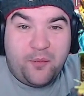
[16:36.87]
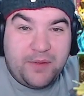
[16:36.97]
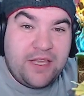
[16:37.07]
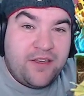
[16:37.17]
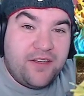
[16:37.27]

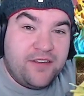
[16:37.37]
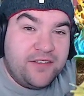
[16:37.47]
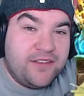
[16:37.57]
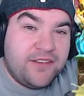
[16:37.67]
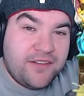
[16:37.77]
her.
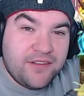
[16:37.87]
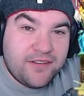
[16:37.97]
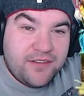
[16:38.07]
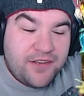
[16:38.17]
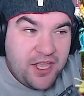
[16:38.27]

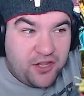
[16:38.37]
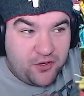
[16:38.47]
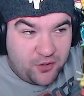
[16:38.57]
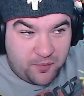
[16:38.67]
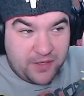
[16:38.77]
It
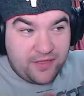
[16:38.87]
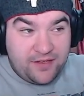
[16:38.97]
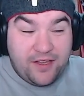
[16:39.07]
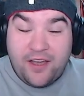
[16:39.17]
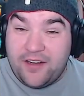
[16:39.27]
could be
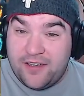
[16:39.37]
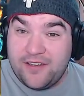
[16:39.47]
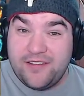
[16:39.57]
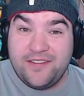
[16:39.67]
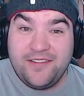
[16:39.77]
the
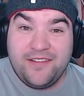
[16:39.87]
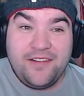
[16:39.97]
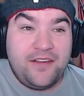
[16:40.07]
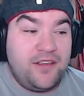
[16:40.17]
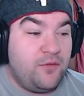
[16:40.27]
cutter,
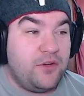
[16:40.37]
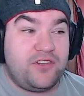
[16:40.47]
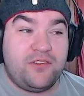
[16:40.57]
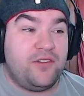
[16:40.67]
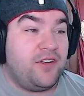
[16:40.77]

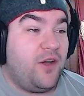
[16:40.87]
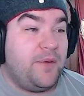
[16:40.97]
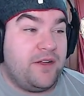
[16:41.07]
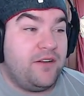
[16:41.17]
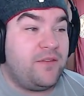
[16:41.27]
which, look, I'll
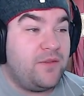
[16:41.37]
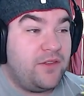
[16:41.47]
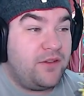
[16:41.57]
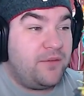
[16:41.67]
be honest with you.